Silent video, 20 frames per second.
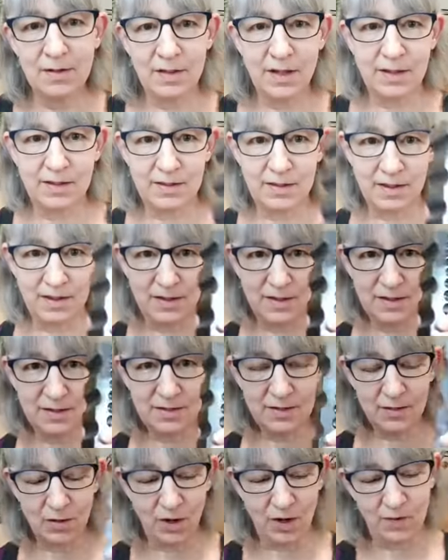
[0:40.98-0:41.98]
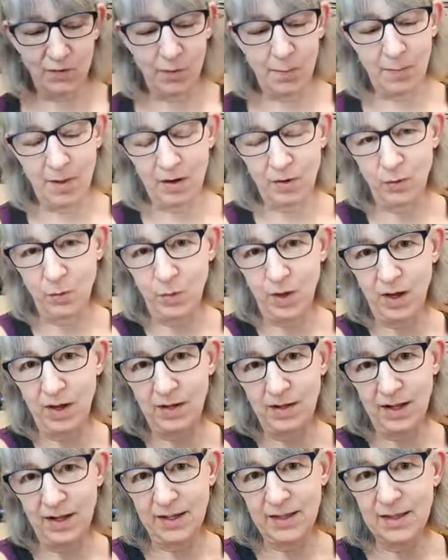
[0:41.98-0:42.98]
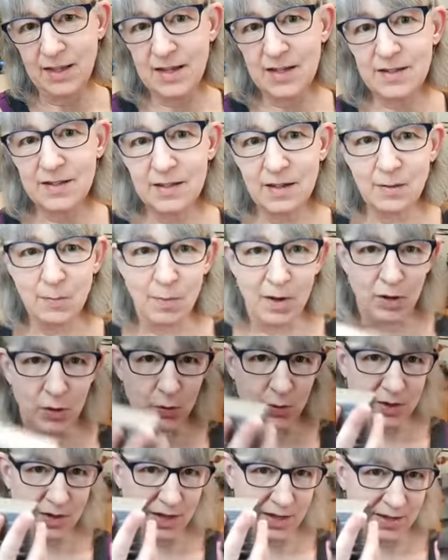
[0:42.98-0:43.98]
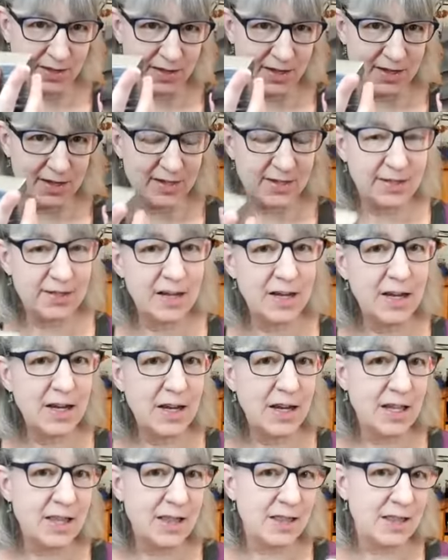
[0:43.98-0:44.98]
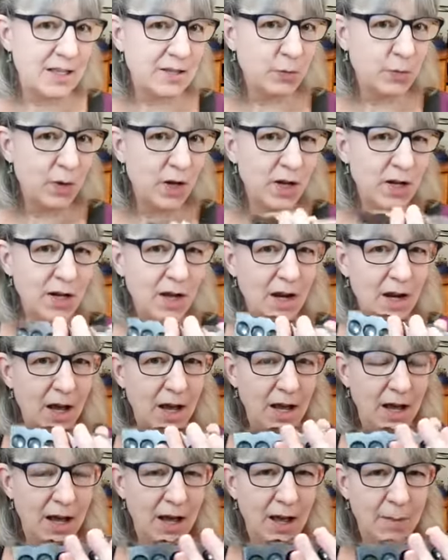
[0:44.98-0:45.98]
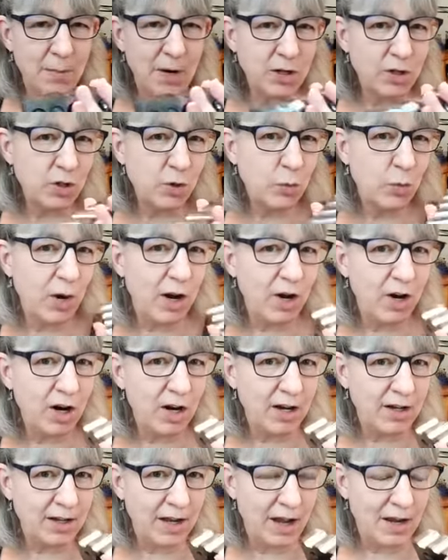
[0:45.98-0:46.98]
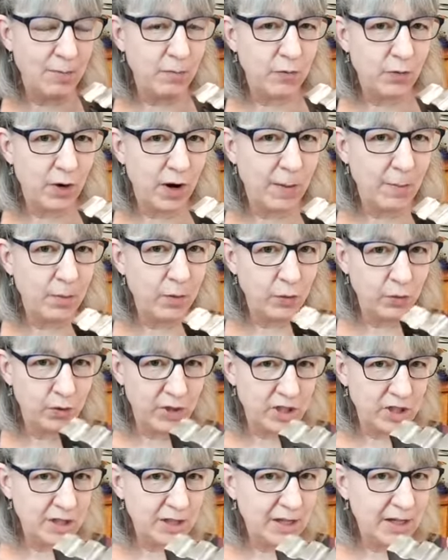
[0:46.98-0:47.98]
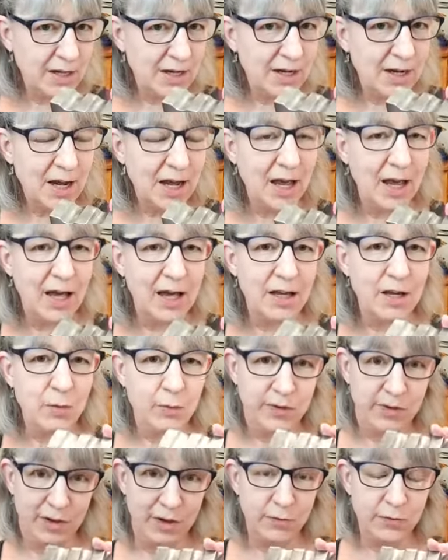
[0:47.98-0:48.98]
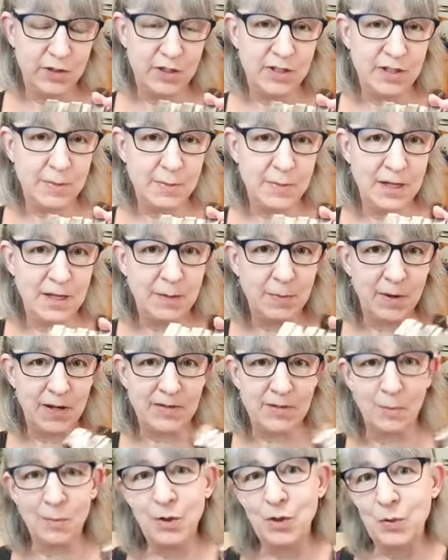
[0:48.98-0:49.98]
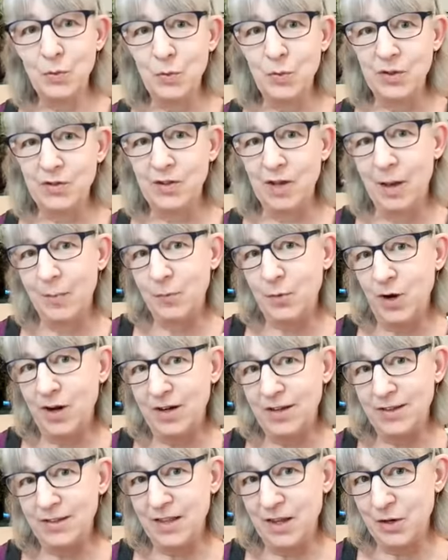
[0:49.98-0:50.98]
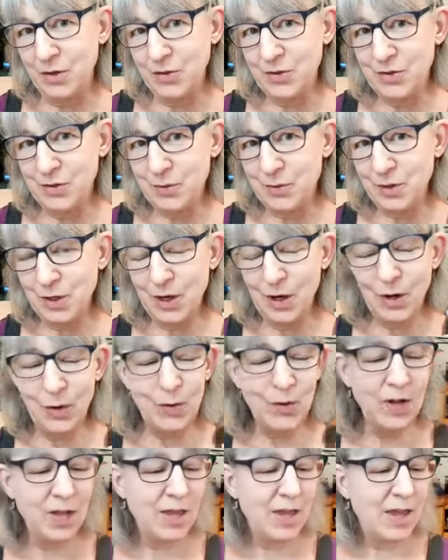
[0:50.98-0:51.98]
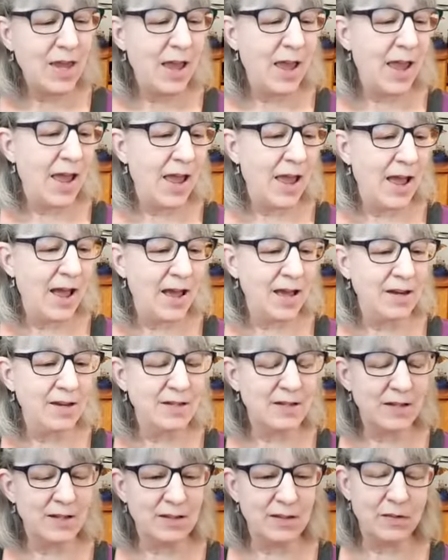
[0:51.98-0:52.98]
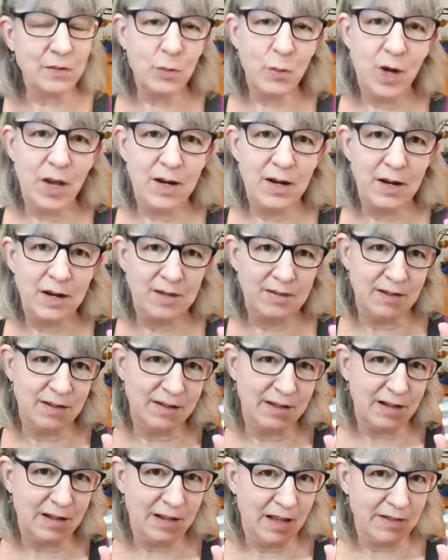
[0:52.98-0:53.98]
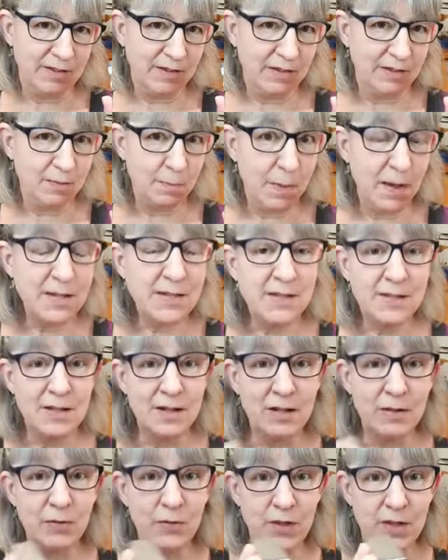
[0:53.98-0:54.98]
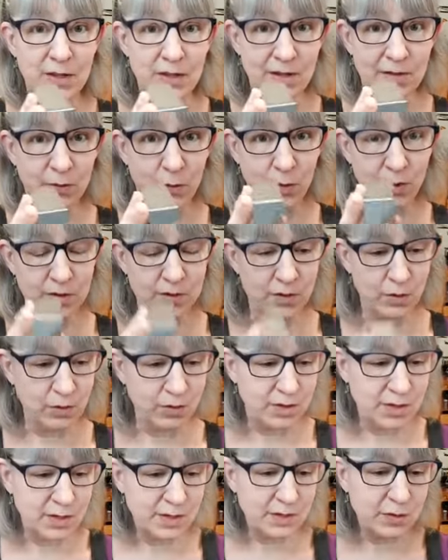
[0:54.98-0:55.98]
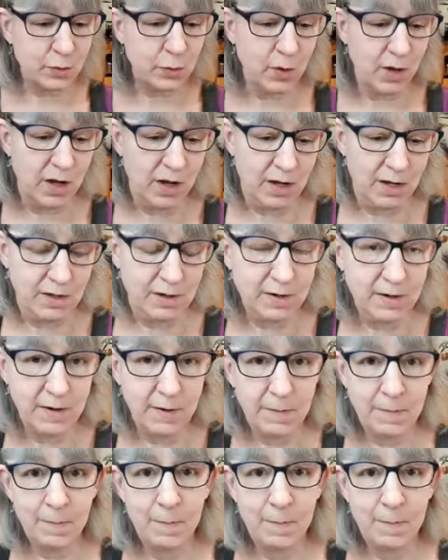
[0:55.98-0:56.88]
like this. So I have a metal one like this and a metal one like this. This one, I'm not sure where it came from originally. It was gifted to me by someone who was upgrading their studio, and this one is a little less expensive than this one. So this one